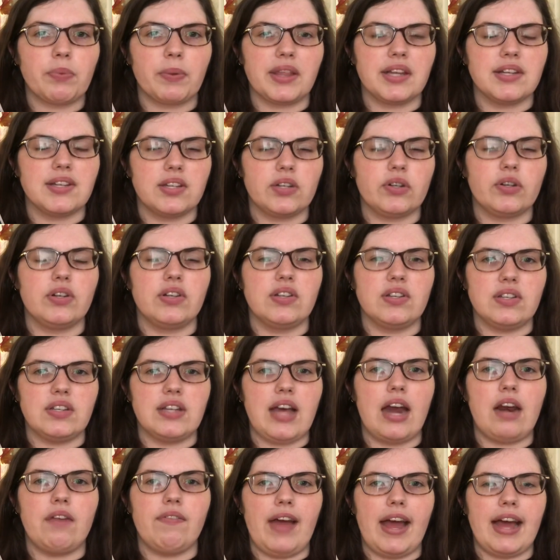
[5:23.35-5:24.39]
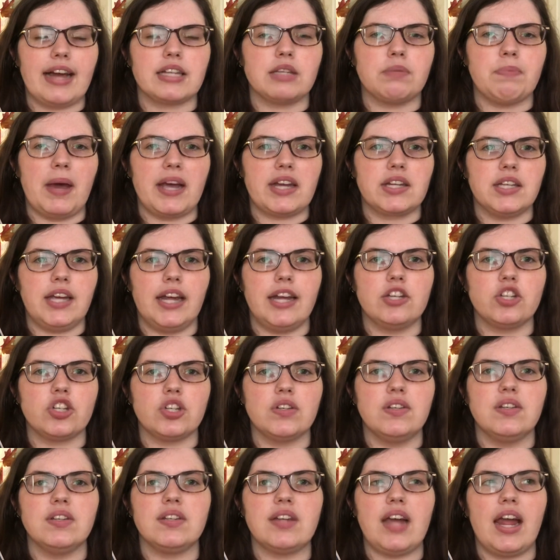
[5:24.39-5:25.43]
with a certain set of
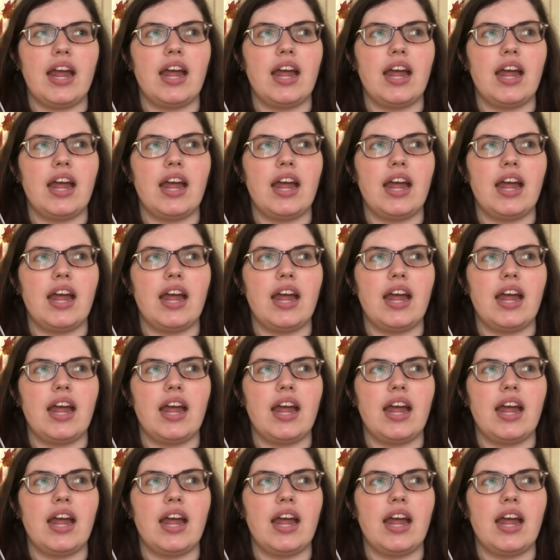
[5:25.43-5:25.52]
expectations,